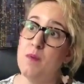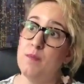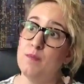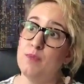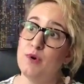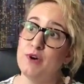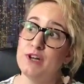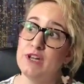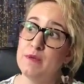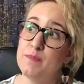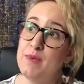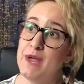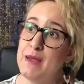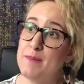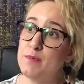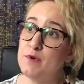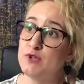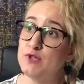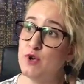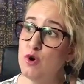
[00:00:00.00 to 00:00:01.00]
Bringing
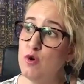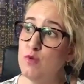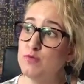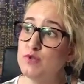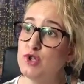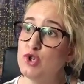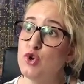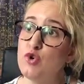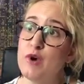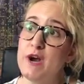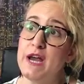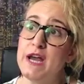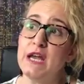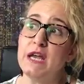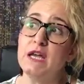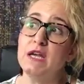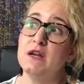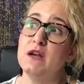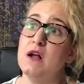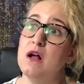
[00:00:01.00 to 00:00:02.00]
papers home to
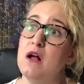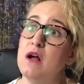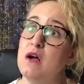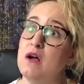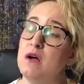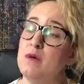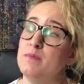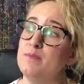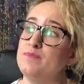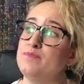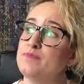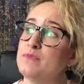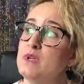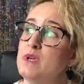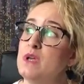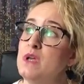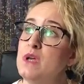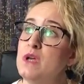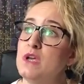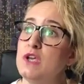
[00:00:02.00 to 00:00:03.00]
grade,
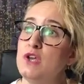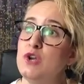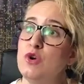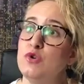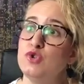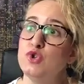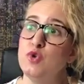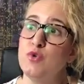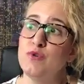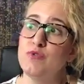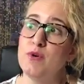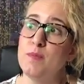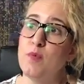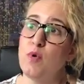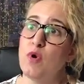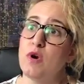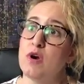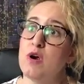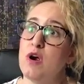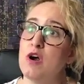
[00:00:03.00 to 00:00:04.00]
you know, doing
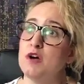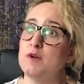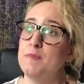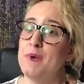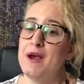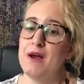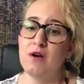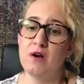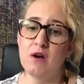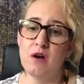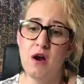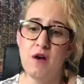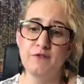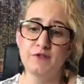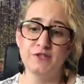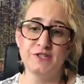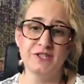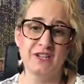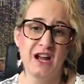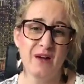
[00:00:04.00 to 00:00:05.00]
report card, parent
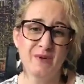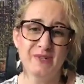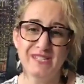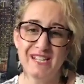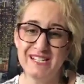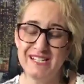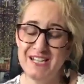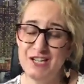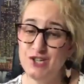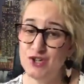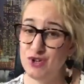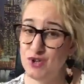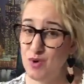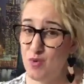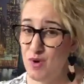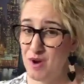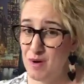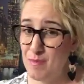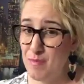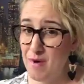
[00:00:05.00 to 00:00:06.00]
conferences. And I was that teacher
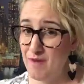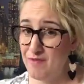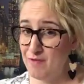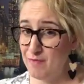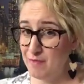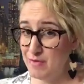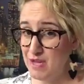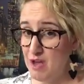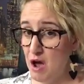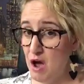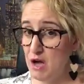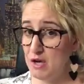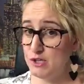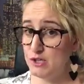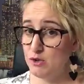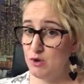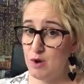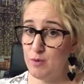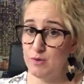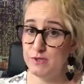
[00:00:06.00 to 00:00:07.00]
that went above and
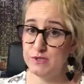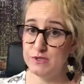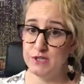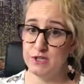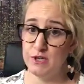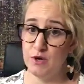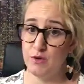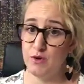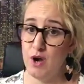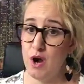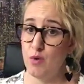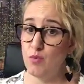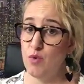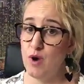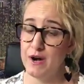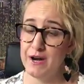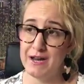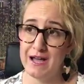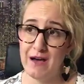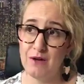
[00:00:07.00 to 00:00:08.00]
beyond. So I was, you know, not
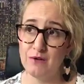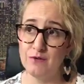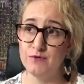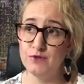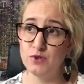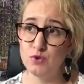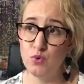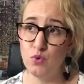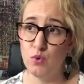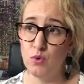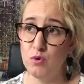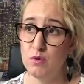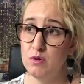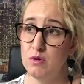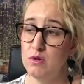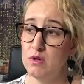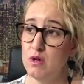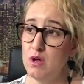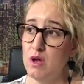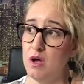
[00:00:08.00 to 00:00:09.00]
running out of
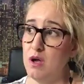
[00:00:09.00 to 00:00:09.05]
school.